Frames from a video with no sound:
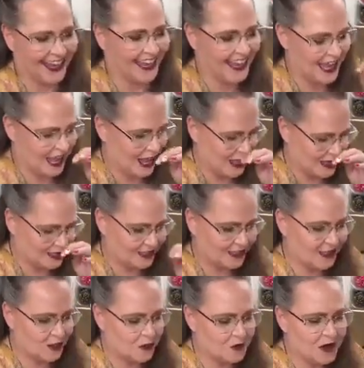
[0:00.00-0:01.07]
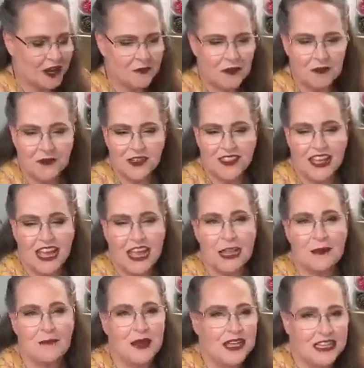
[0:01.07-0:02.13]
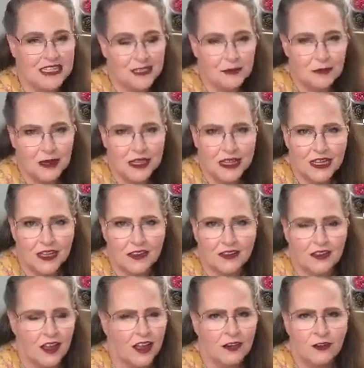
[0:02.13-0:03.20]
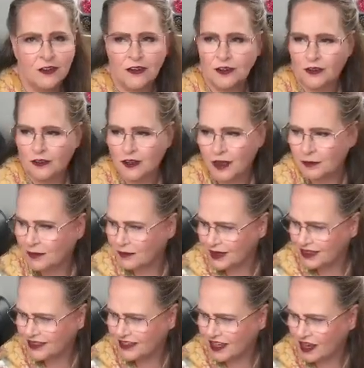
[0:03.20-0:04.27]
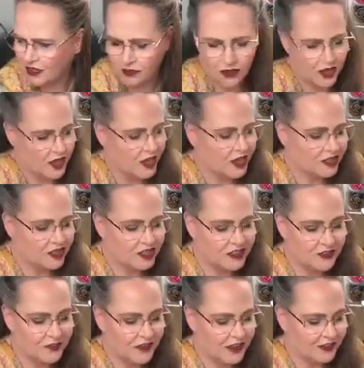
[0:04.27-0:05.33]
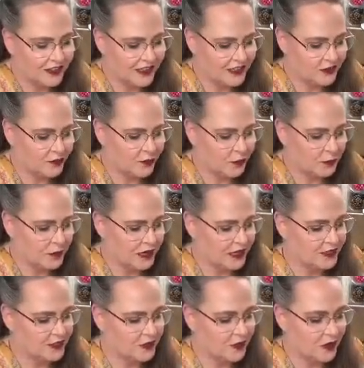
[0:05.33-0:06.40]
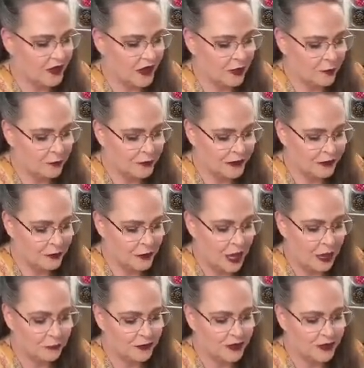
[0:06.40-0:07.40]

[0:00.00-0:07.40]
okay. So when I went with Amy to Blick, I don't know, a couple months ago, she found these for me. So I'll be um,